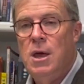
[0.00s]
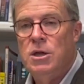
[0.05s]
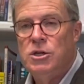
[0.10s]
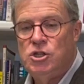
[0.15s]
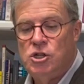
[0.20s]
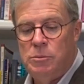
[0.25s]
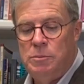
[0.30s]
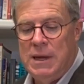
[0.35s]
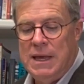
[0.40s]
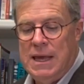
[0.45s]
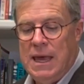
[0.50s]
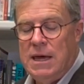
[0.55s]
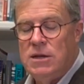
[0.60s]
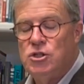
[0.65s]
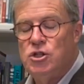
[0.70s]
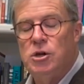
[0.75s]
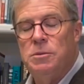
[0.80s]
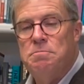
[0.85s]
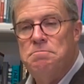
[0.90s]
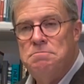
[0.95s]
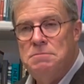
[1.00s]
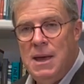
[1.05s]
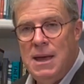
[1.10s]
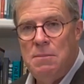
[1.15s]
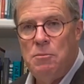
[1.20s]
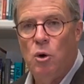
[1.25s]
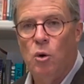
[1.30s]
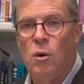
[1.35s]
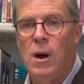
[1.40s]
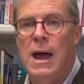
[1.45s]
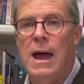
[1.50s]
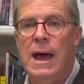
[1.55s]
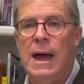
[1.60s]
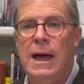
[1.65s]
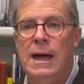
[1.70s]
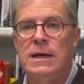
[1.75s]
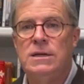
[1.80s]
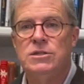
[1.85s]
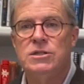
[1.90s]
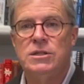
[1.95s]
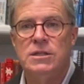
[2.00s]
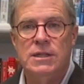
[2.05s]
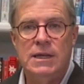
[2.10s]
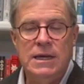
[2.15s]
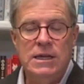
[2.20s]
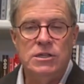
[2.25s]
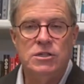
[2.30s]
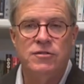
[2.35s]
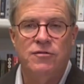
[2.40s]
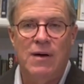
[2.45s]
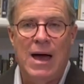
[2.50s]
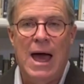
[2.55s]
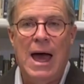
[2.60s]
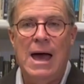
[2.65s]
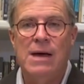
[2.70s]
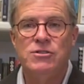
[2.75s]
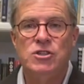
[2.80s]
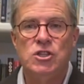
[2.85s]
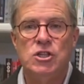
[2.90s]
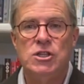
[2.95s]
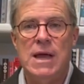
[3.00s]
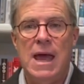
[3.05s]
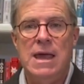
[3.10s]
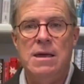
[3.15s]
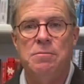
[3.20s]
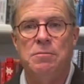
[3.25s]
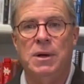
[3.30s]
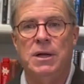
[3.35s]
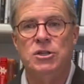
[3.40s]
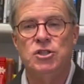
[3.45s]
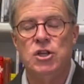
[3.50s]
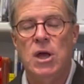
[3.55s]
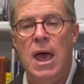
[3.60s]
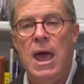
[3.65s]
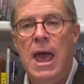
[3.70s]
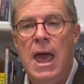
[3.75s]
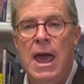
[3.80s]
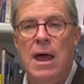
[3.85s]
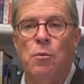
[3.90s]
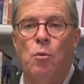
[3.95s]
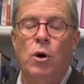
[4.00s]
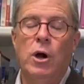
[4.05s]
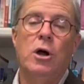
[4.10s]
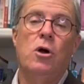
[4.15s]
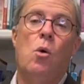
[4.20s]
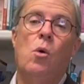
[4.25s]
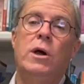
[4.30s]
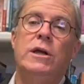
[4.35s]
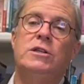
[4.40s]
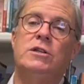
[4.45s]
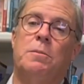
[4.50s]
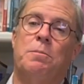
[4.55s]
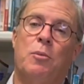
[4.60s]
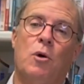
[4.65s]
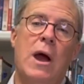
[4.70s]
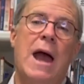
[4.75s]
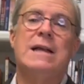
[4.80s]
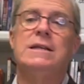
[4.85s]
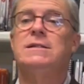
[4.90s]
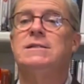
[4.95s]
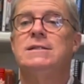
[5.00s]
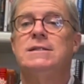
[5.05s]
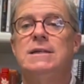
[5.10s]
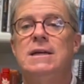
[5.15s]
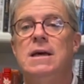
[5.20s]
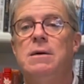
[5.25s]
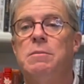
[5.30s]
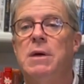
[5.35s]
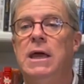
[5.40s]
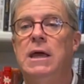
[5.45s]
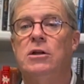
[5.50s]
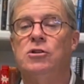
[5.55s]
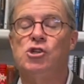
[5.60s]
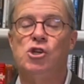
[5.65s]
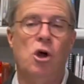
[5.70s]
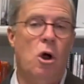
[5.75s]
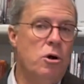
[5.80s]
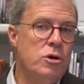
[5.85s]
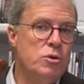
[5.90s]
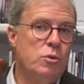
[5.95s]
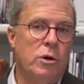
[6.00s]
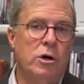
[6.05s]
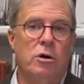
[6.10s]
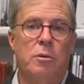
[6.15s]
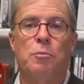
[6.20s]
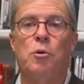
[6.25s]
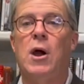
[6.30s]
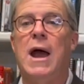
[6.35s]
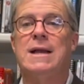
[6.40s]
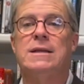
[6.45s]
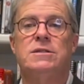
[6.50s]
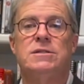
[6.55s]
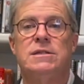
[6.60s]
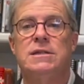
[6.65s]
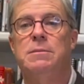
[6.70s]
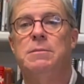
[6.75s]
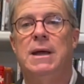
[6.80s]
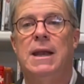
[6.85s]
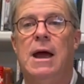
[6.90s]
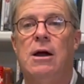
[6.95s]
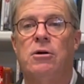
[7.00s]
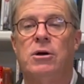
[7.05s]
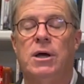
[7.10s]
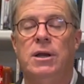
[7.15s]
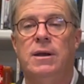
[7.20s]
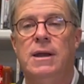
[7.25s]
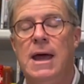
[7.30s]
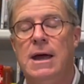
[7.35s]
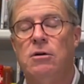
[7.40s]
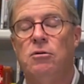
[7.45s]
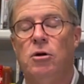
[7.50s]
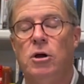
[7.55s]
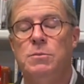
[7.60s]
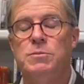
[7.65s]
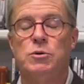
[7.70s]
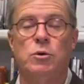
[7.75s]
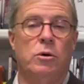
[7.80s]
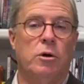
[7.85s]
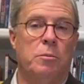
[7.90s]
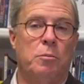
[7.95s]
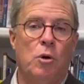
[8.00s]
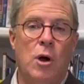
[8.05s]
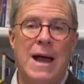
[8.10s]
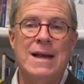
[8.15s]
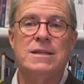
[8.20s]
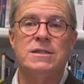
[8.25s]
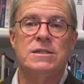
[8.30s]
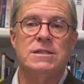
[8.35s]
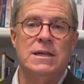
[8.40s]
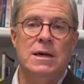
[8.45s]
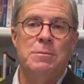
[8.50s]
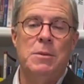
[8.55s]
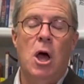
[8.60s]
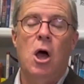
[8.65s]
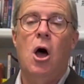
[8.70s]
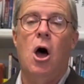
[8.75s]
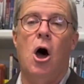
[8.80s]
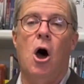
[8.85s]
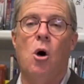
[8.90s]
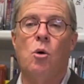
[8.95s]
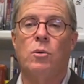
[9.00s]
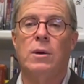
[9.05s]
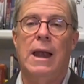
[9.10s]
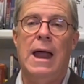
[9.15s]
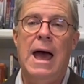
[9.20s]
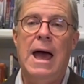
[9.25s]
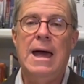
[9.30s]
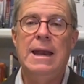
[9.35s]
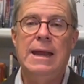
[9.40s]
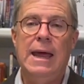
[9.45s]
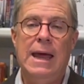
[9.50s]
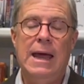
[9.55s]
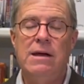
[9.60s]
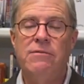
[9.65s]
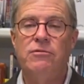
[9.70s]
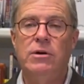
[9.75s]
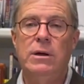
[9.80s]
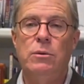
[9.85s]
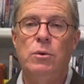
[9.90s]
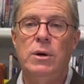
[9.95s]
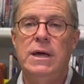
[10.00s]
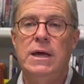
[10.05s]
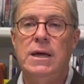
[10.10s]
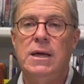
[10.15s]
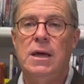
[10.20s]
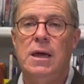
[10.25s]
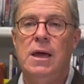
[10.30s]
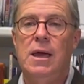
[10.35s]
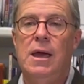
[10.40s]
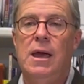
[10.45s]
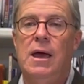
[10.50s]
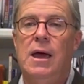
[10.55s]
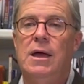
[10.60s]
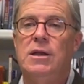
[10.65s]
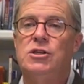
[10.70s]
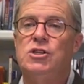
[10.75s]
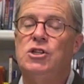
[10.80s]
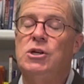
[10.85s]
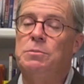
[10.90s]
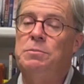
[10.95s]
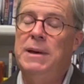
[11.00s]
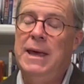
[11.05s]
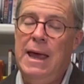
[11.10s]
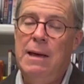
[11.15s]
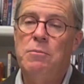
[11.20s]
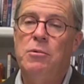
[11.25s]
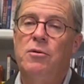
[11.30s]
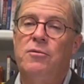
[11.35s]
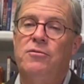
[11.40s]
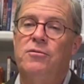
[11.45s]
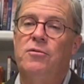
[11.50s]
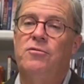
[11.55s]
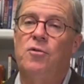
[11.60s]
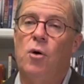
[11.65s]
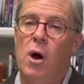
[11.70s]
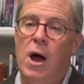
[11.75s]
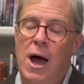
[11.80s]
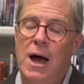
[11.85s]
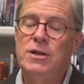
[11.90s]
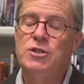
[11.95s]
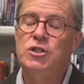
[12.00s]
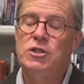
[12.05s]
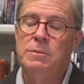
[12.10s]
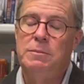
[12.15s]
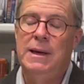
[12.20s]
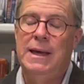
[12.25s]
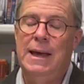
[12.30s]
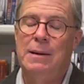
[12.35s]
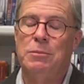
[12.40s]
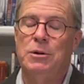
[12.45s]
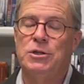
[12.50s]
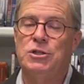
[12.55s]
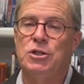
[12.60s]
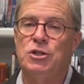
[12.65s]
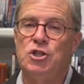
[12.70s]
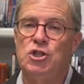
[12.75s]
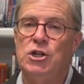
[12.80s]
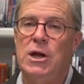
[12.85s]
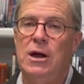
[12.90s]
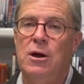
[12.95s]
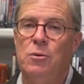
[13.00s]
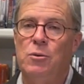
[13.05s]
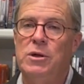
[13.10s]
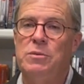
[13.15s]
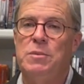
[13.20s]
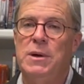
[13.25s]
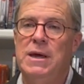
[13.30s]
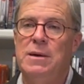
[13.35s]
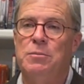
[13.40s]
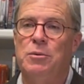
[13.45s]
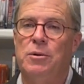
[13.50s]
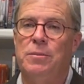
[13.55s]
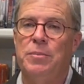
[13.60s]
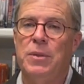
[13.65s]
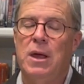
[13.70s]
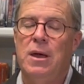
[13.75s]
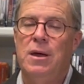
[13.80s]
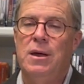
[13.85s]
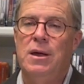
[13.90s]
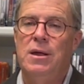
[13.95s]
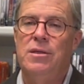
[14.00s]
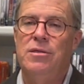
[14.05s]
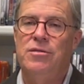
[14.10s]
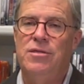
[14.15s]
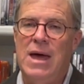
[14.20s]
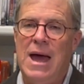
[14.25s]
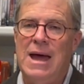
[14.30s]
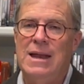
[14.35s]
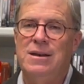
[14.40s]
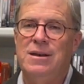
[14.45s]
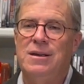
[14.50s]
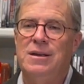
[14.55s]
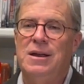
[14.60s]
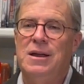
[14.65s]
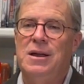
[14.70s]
to begin to memorize these five statements. And we're going to practice them in church. We're going to practice them in our connect groups. We're going to practice them online every week to share with people that